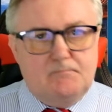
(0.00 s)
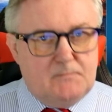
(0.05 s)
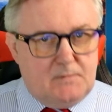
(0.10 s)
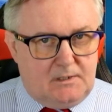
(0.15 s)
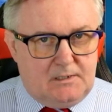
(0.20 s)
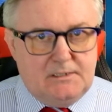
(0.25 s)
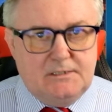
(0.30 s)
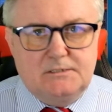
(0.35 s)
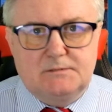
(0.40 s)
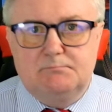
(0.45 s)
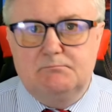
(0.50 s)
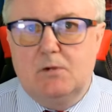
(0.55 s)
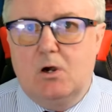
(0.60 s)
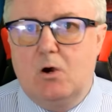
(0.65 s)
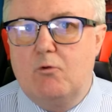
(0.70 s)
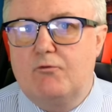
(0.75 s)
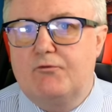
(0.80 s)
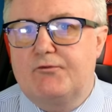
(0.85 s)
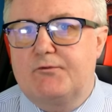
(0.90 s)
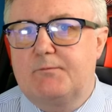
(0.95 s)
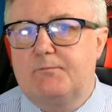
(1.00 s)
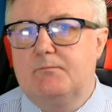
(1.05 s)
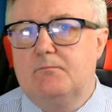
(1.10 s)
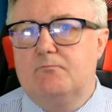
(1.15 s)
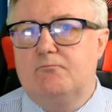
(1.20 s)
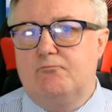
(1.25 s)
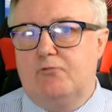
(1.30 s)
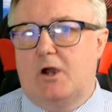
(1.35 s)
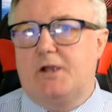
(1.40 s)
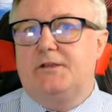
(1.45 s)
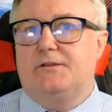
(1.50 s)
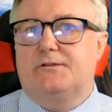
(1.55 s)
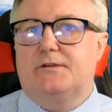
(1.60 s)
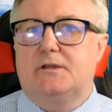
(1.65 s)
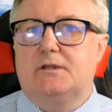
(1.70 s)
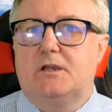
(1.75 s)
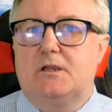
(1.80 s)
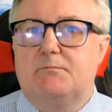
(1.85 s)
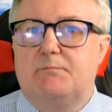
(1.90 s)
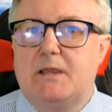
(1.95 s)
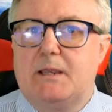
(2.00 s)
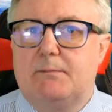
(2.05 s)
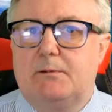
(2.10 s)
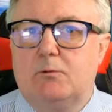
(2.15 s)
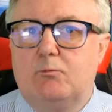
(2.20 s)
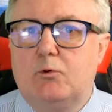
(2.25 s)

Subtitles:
at least most right-thinking people,